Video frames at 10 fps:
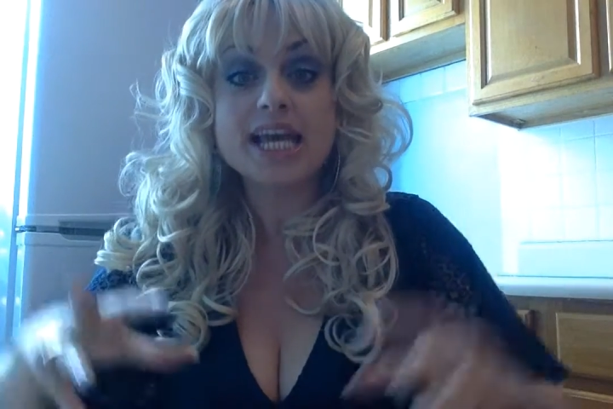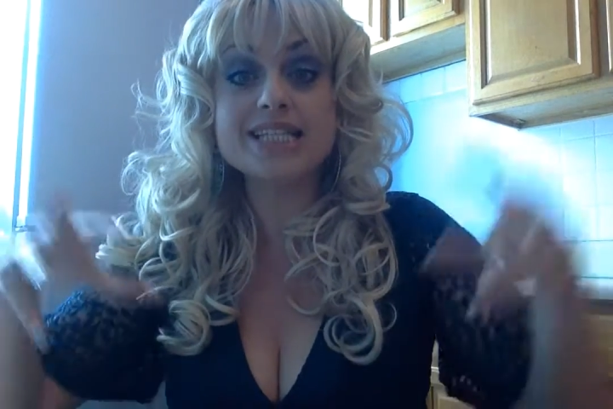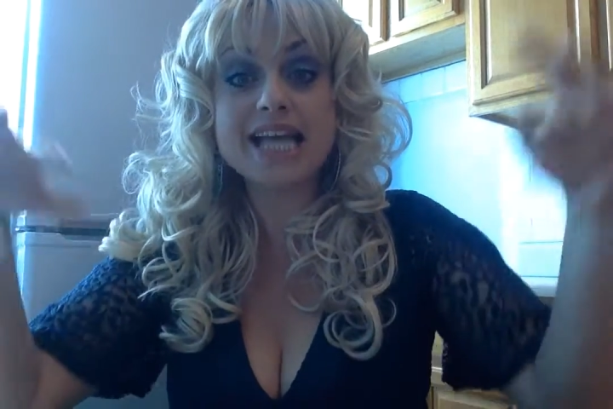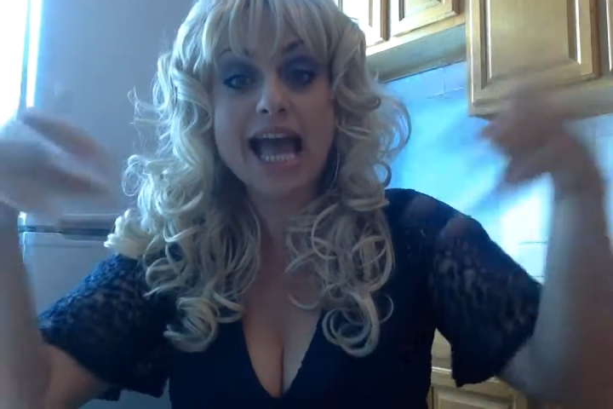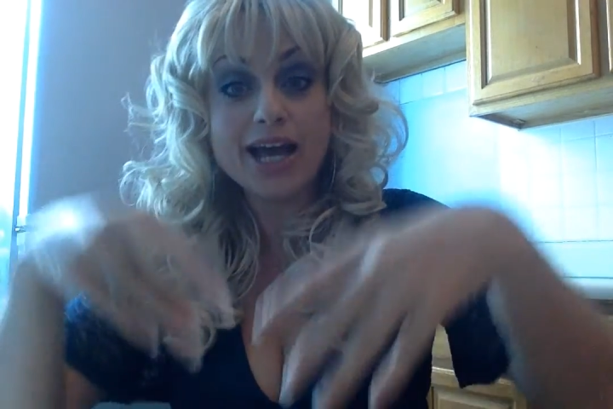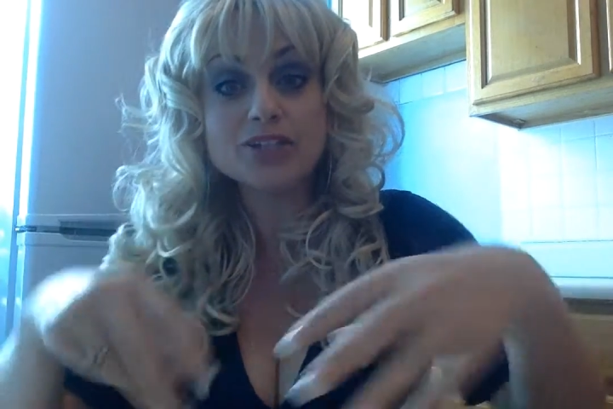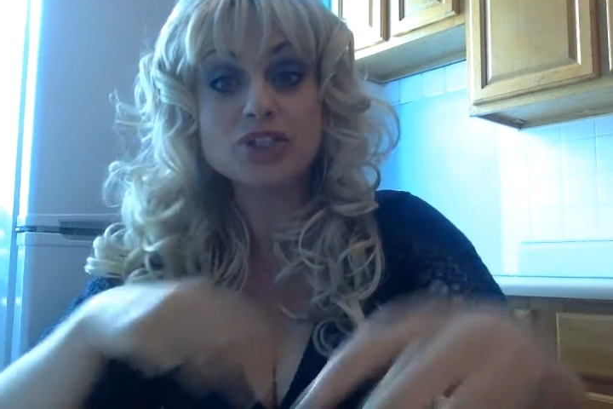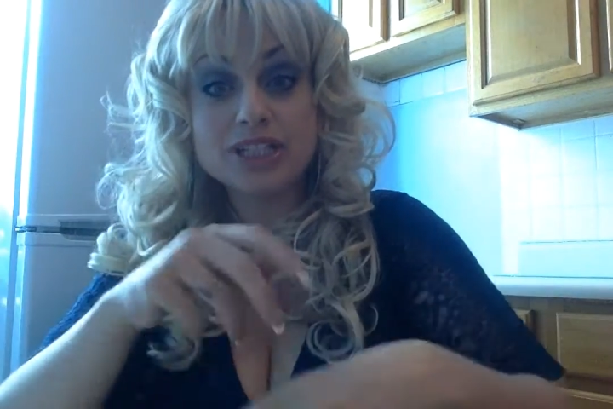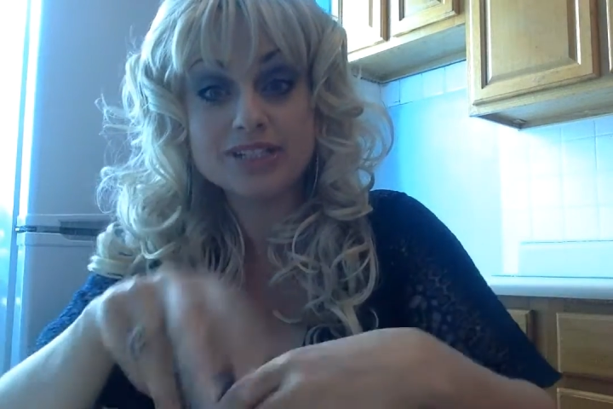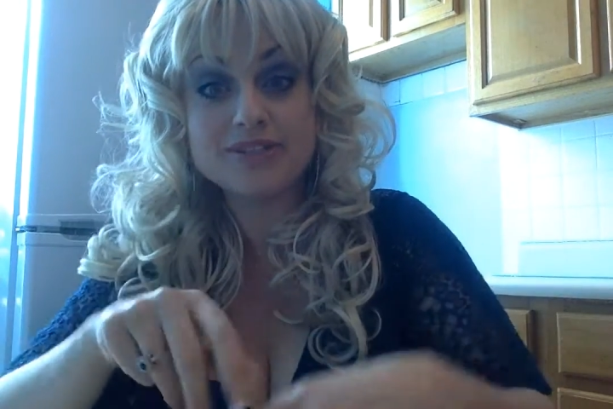is the
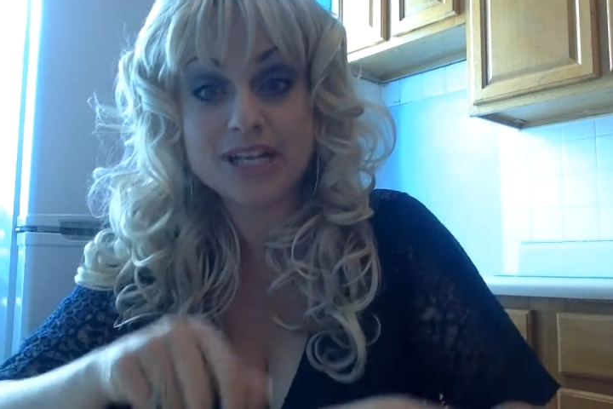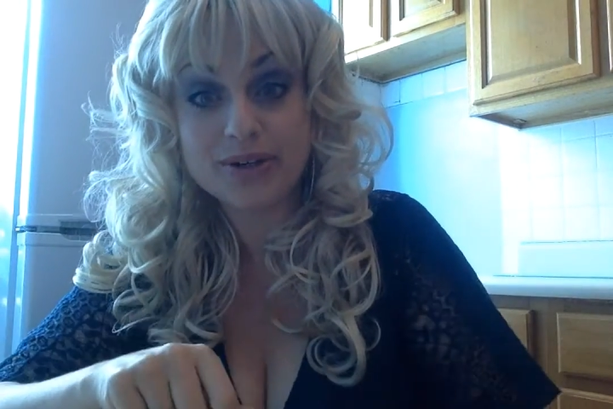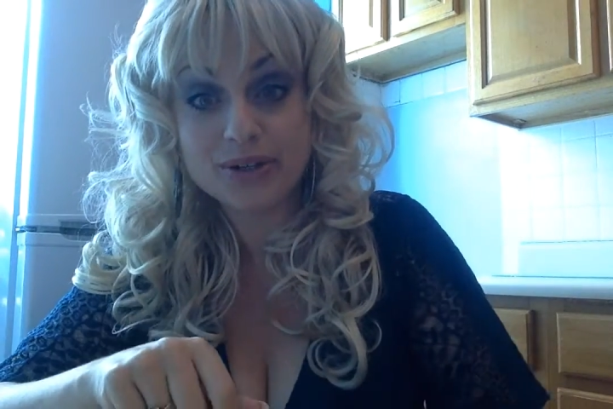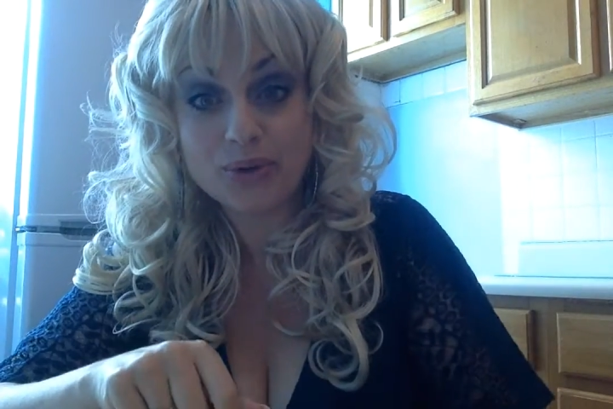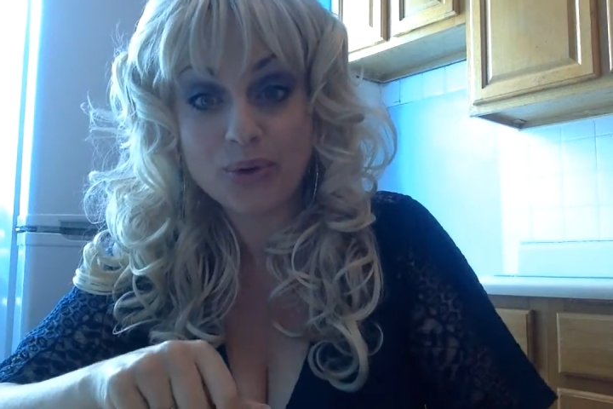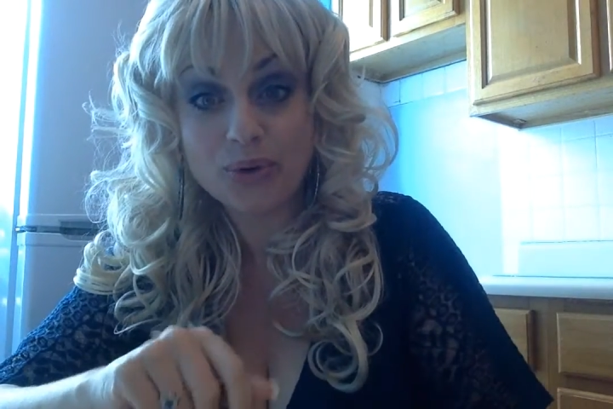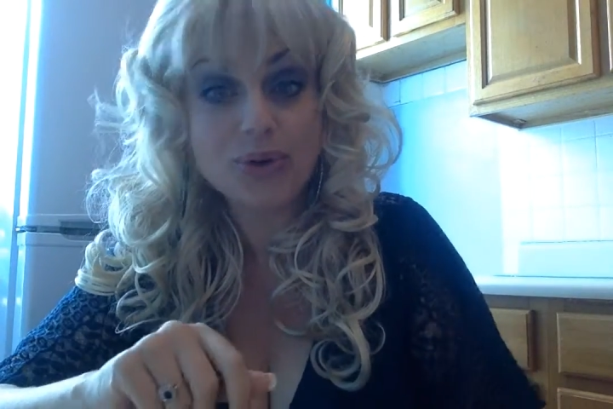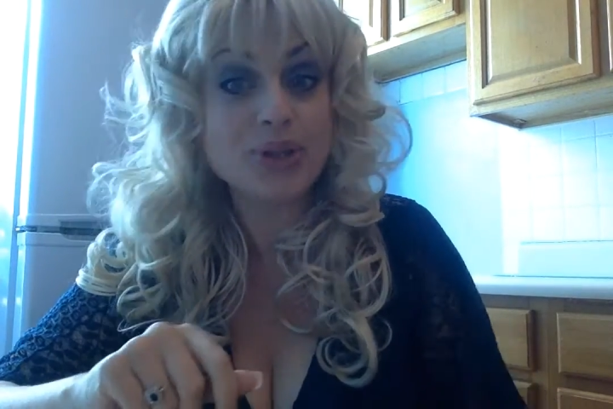algae lives there in the coral,